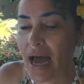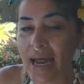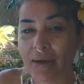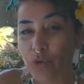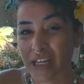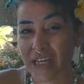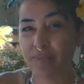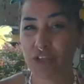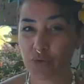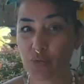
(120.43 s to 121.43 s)
And it will
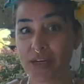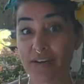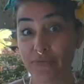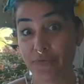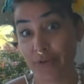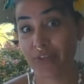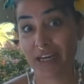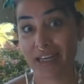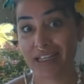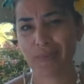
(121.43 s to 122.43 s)
keep just re-infusing. It's